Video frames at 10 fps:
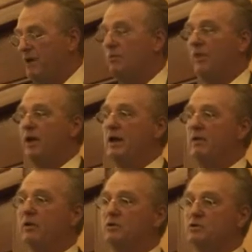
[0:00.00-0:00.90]
done with
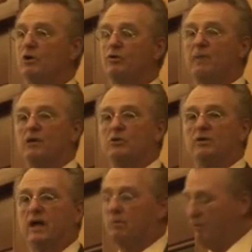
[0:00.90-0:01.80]
another
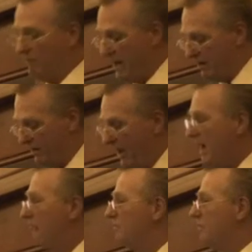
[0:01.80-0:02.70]
geospatial data provider that
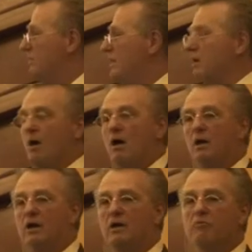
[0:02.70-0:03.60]
happens to be a
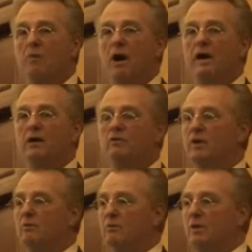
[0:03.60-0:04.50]
colleague of mine. He's
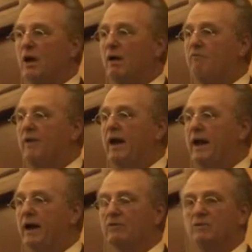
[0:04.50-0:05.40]
in
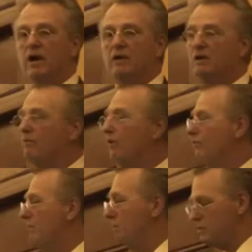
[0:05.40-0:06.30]
finance at
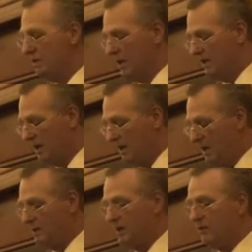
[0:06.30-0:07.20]
University of Michigan,
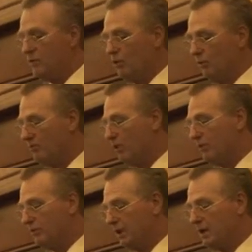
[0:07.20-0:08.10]
Dennis
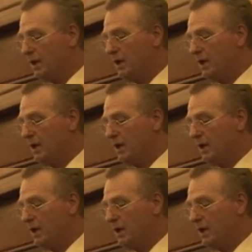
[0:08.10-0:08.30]
Corpoza.